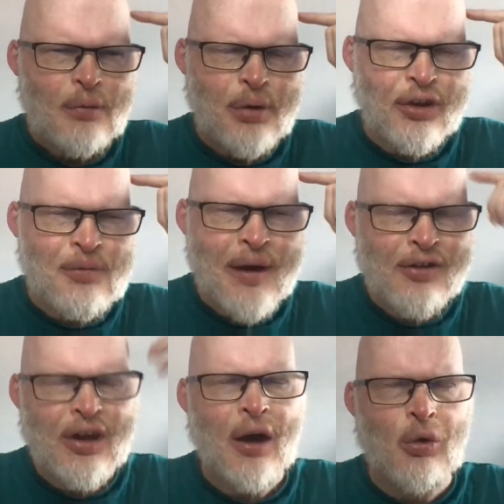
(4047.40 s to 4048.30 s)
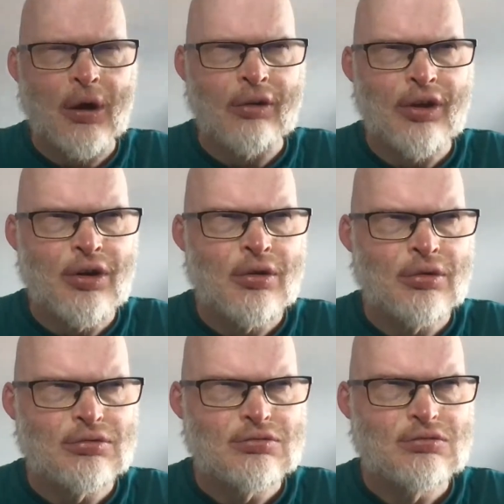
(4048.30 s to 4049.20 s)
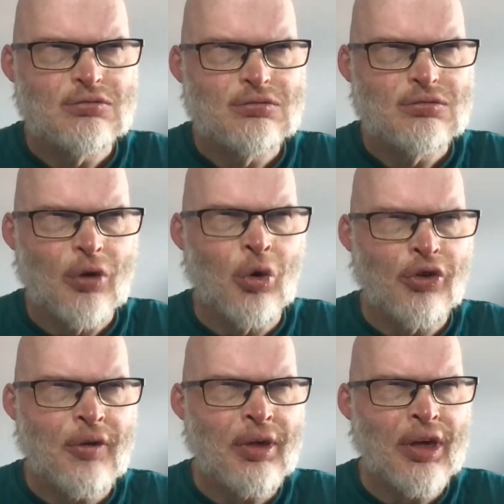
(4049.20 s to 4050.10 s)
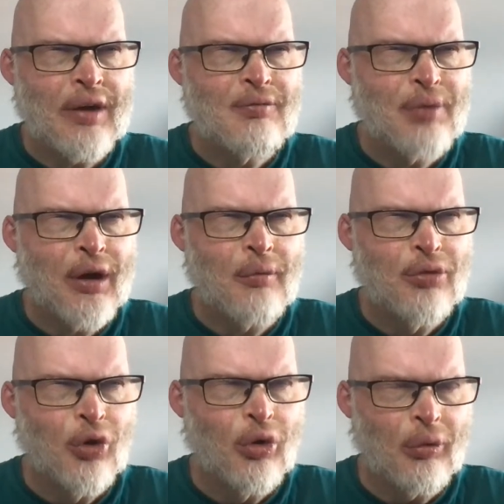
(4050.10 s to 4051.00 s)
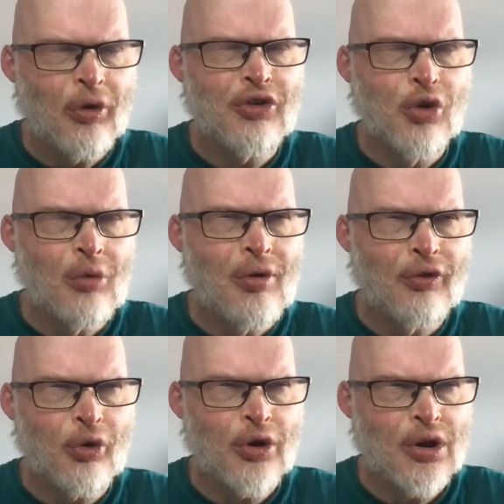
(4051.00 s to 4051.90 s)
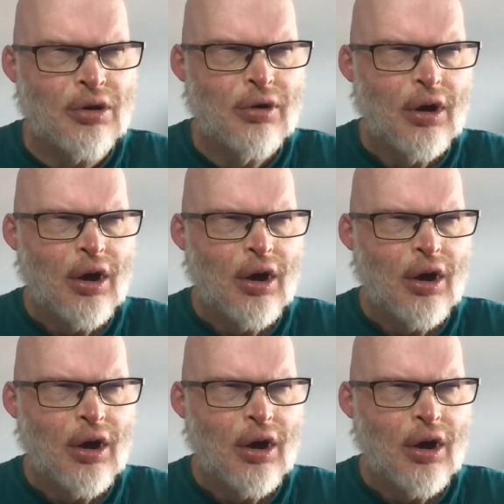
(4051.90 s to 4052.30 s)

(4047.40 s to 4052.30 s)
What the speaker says: But it's amazing how quickly you, or something that even become was normal for you